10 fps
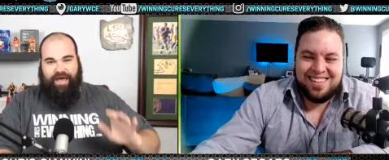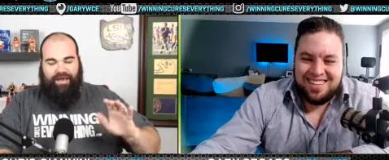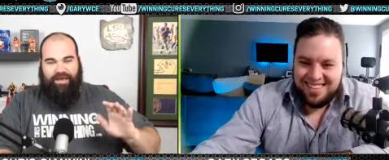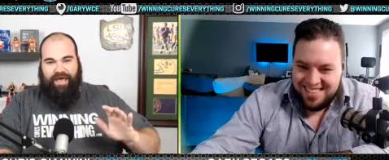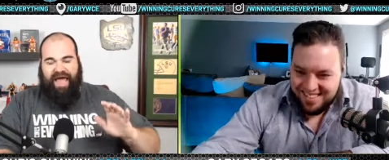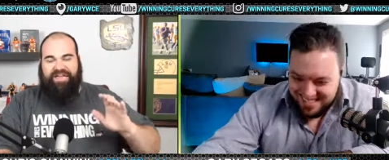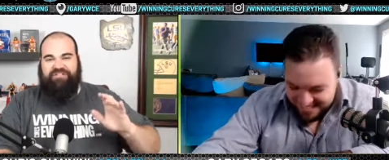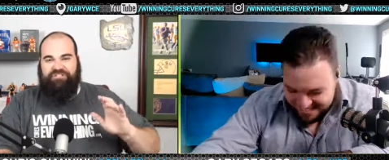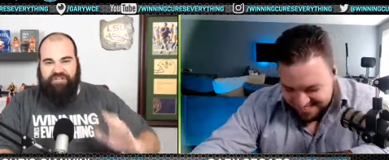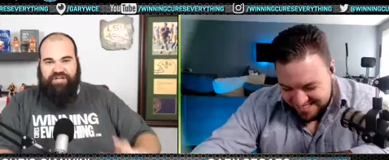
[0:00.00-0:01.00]
Speaker 1: I, I
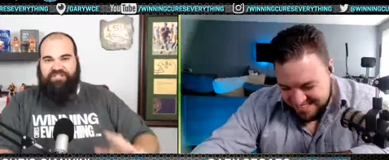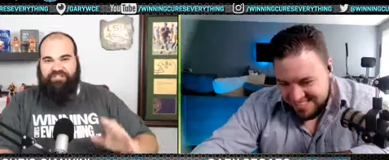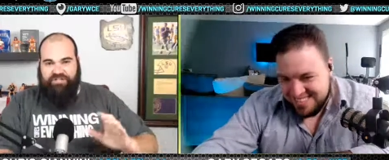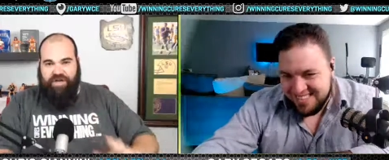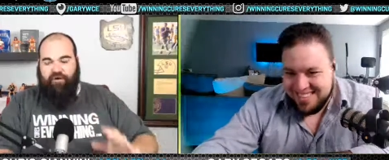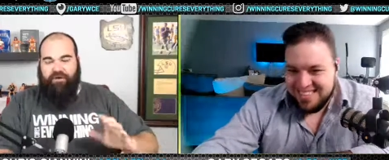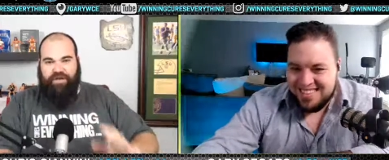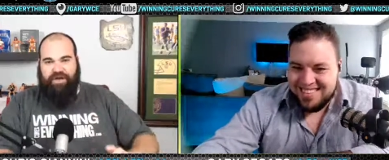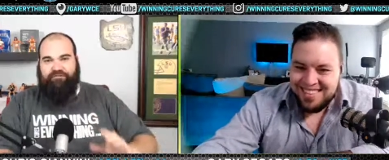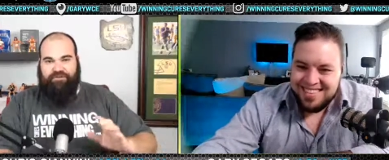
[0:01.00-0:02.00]
just know
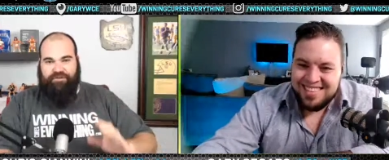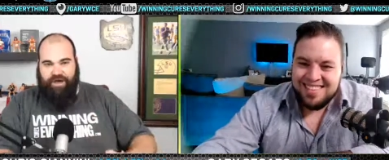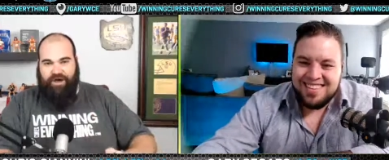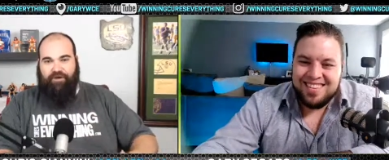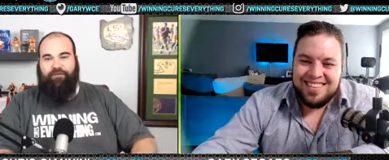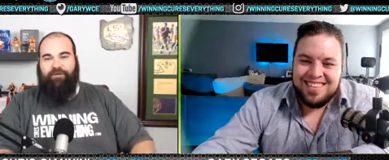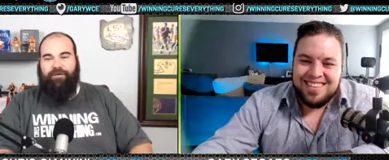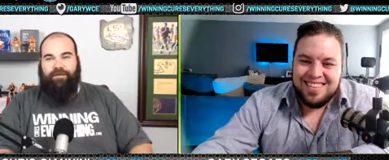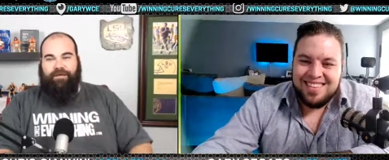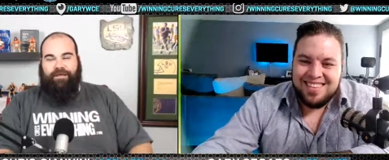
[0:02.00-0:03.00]
enough to know
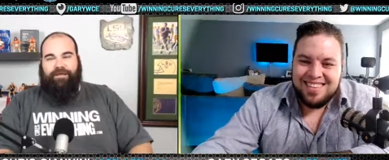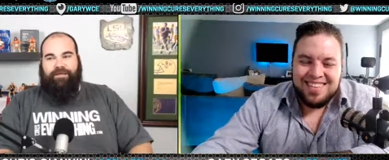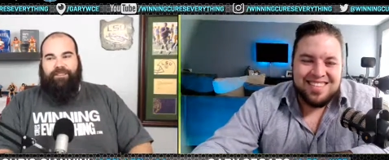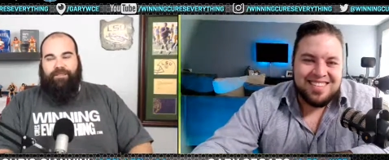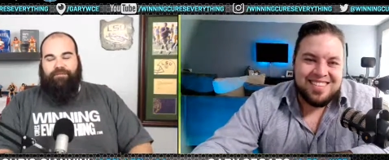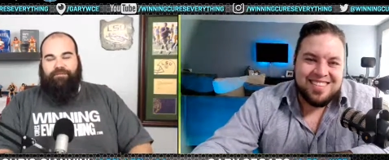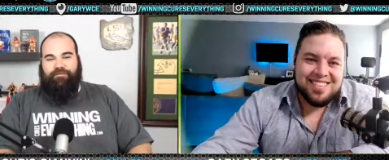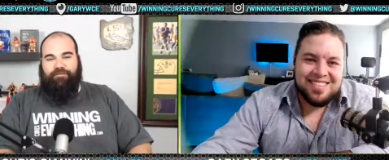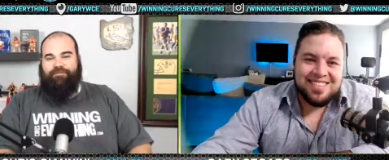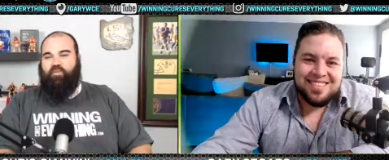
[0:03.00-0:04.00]

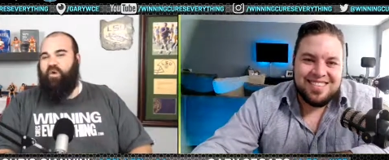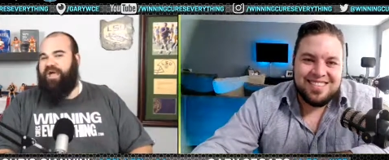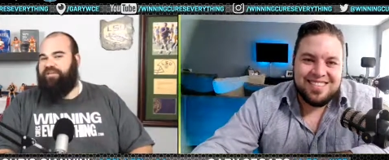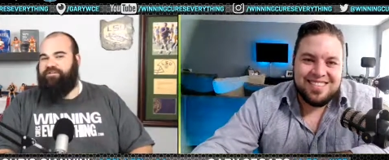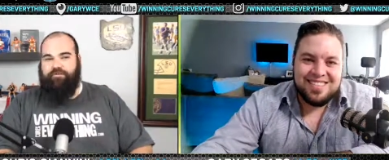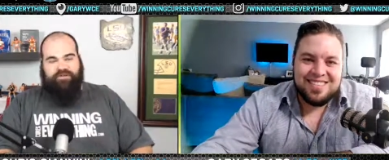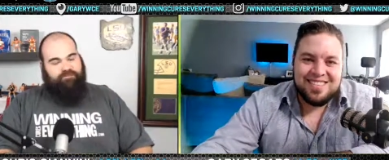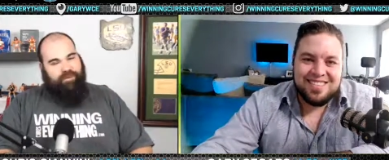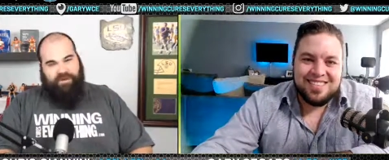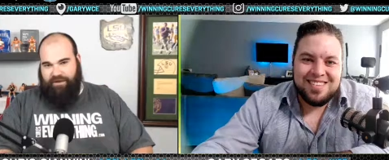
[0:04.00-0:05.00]
there's way too
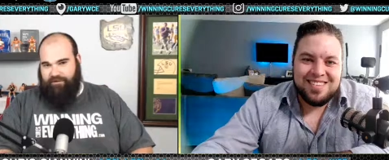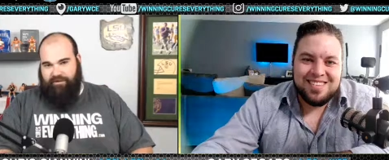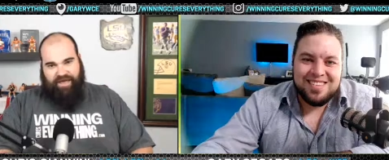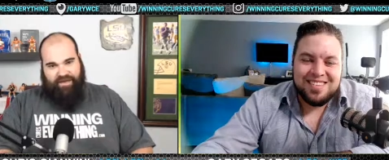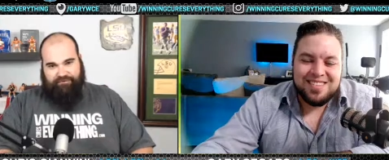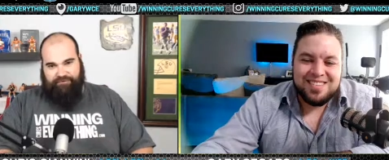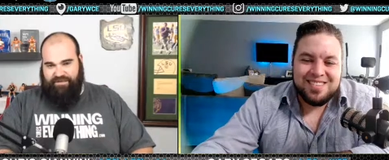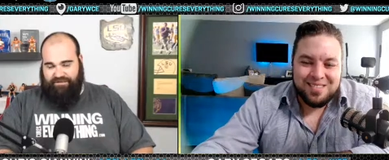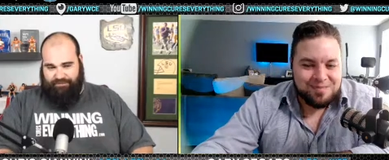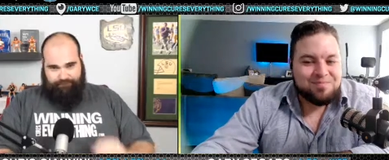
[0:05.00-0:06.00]
much money on the line for
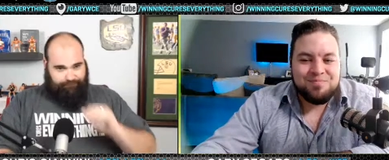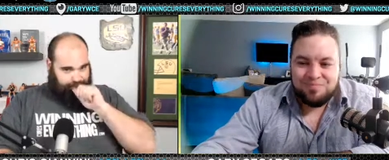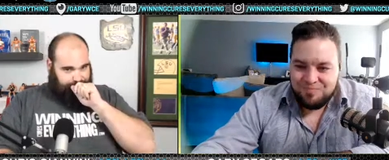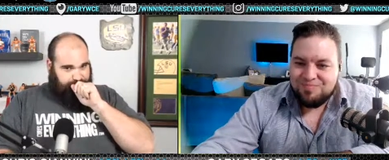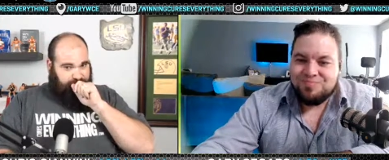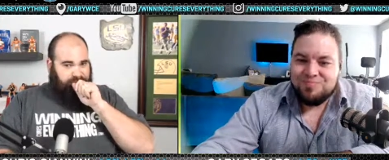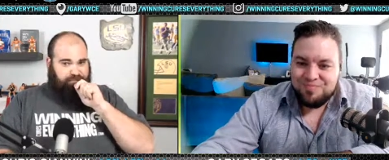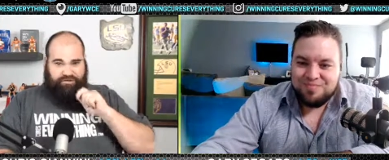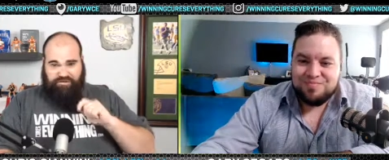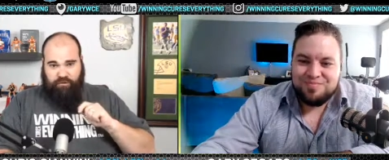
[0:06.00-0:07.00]
these
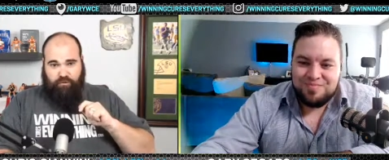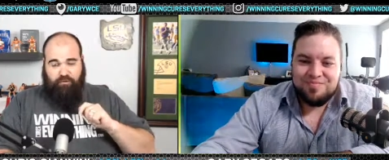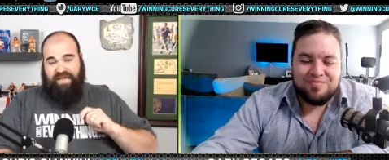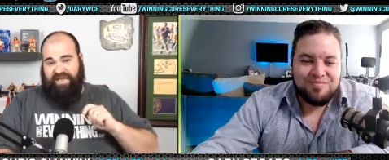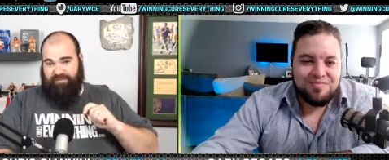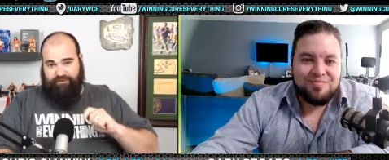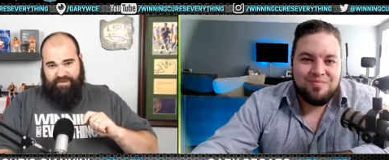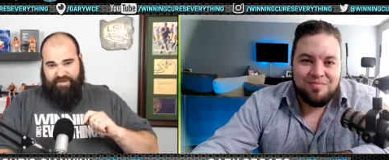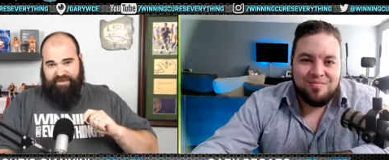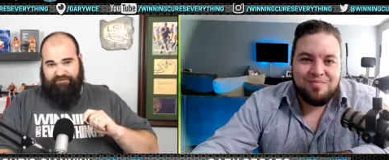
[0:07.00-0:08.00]
for these schools and for
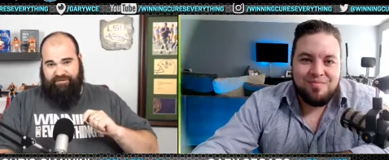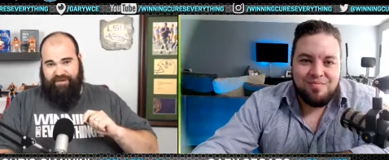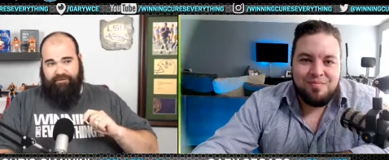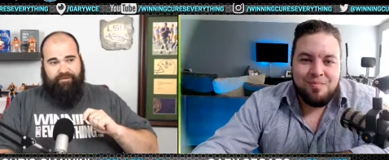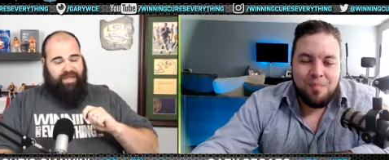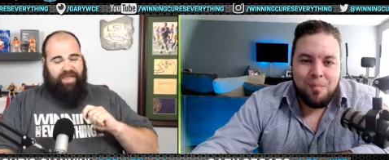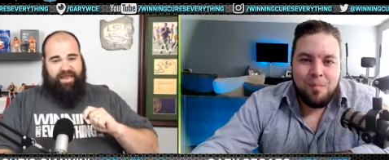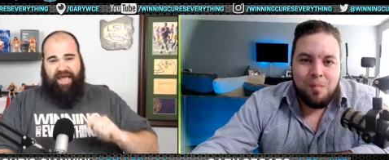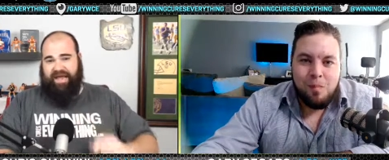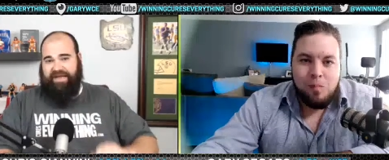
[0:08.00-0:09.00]
the NFL.
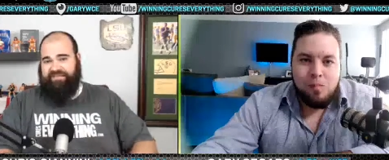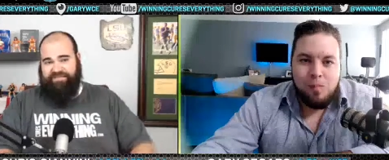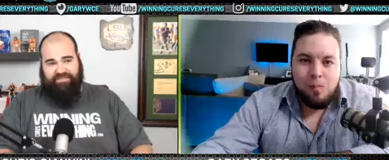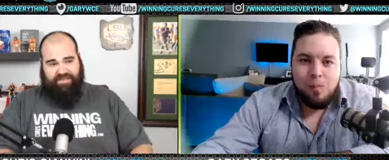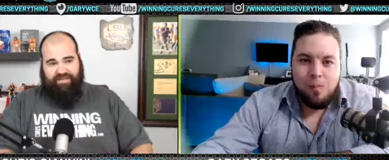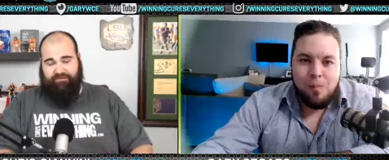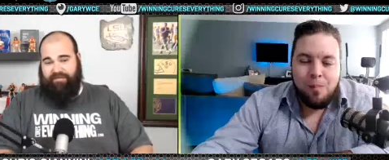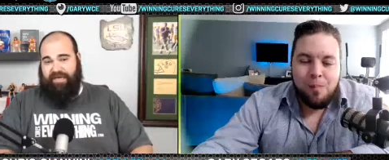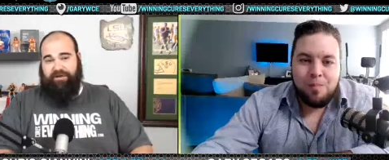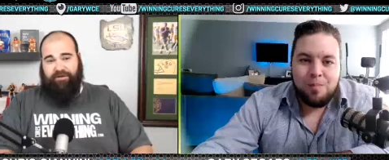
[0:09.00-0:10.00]
And I just think
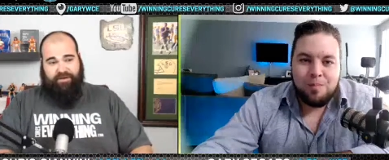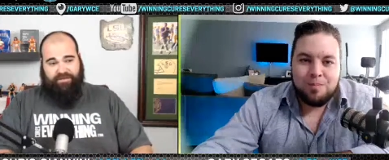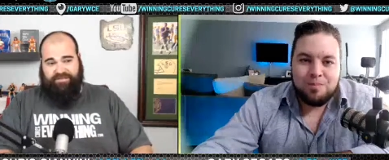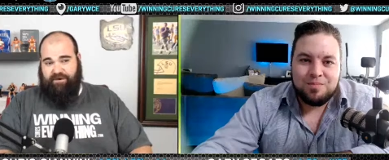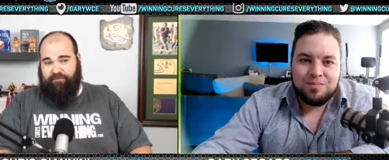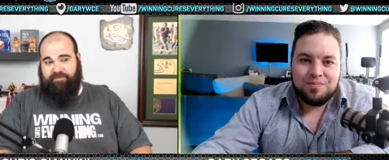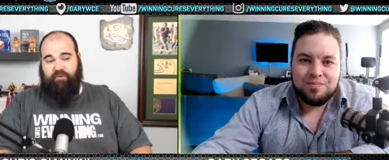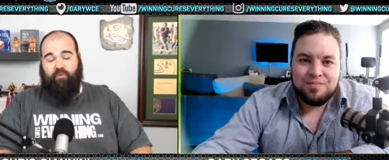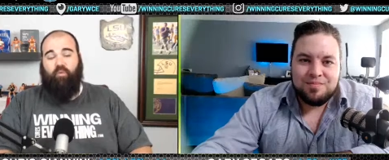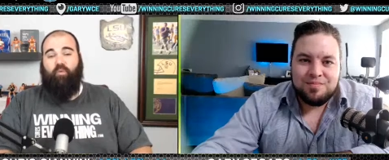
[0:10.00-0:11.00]
they are going to tell
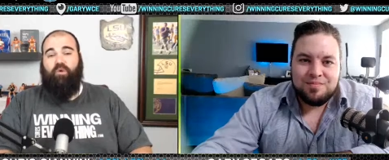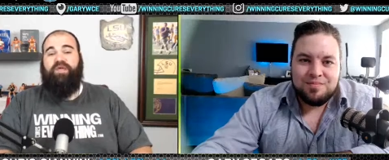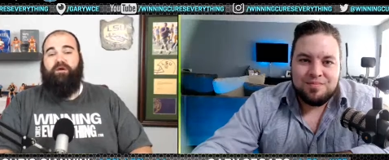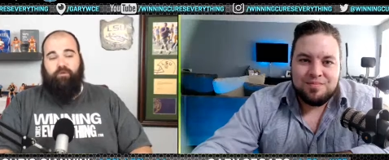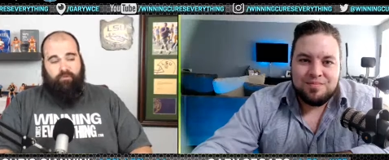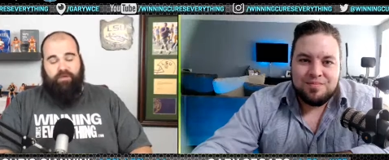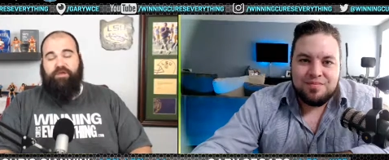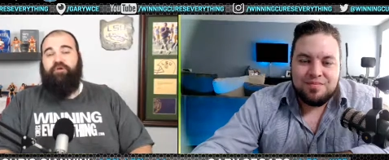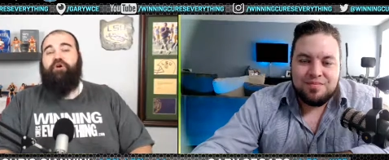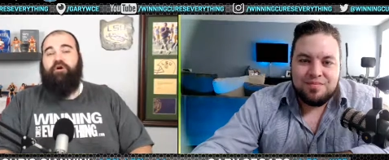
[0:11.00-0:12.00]
people we
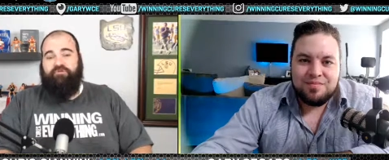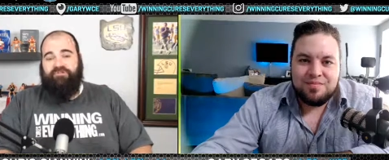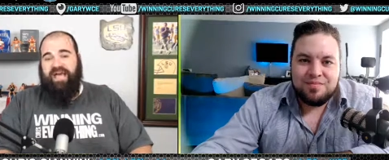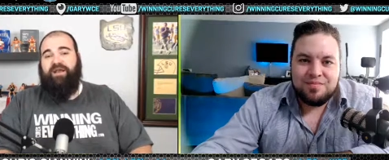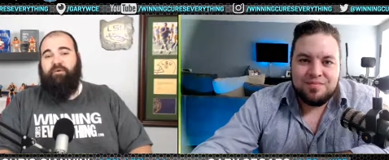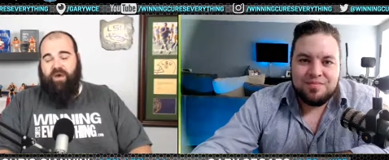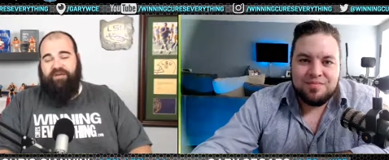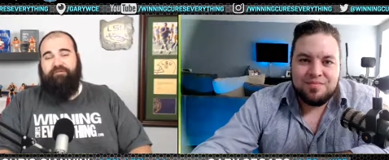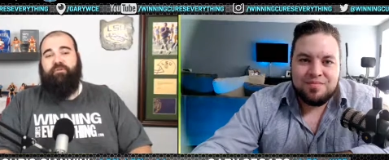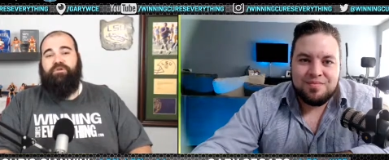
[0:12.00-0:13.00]
you're going to sign a
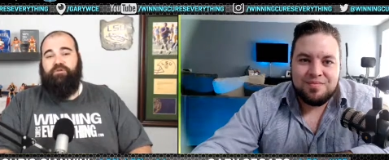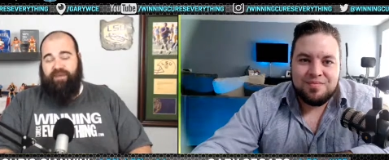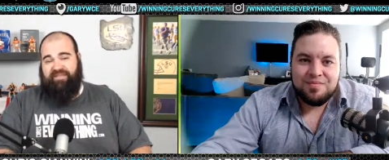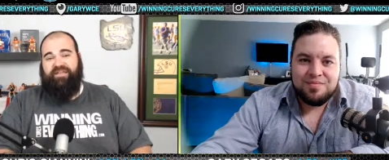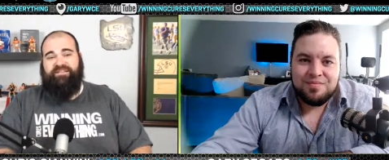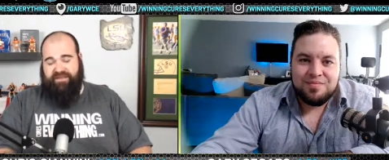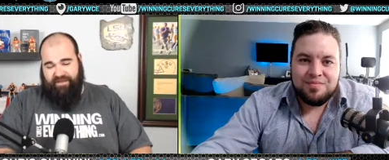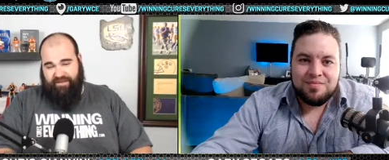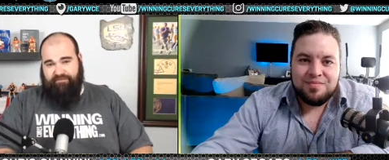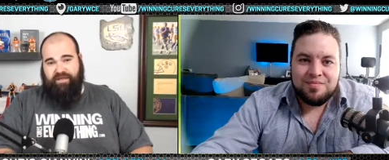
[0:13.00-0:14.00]
waiver when you buy that
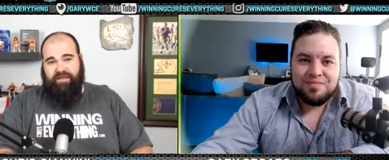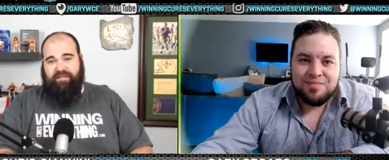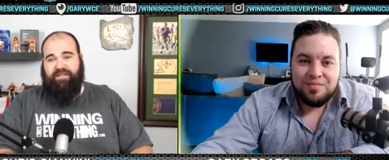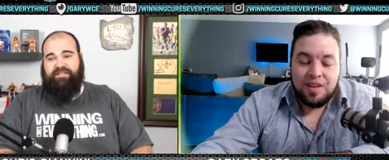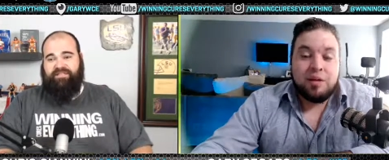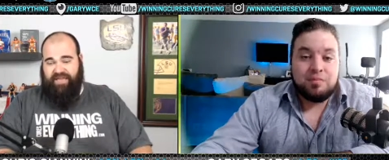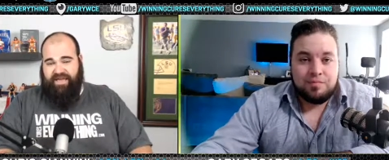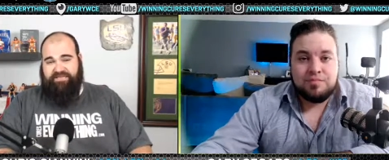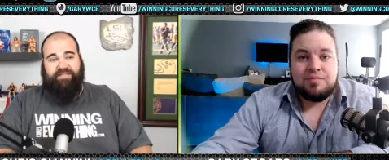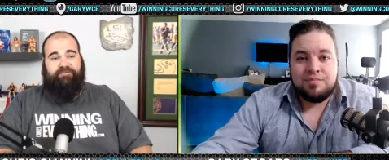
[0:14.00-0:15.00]
ticket that yeah.
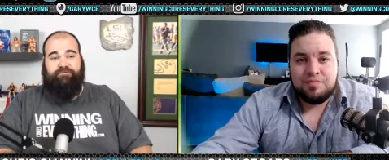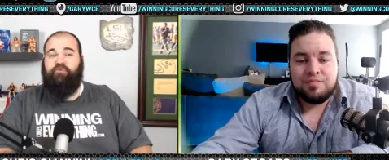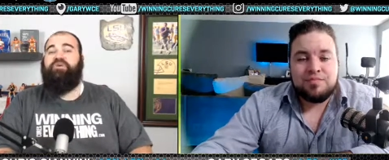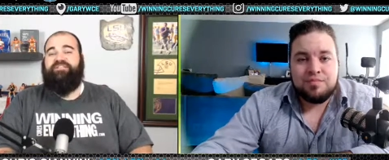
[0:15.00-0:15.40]
says if you get